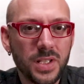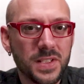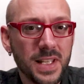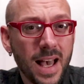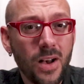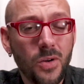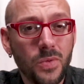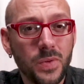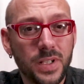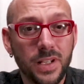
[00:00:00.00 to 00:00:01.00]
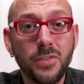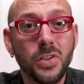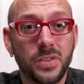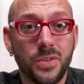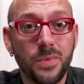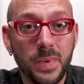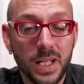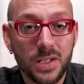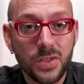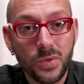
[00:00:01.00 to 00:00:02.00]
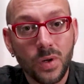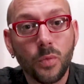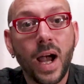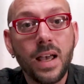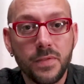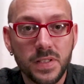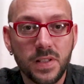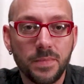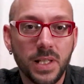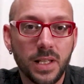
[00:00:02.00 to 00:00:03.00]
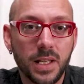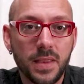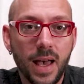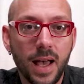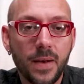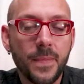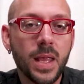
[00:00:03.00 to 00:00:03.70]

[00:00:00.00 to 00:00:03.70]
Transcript: you could see how difficult it would be to arrive at something like that,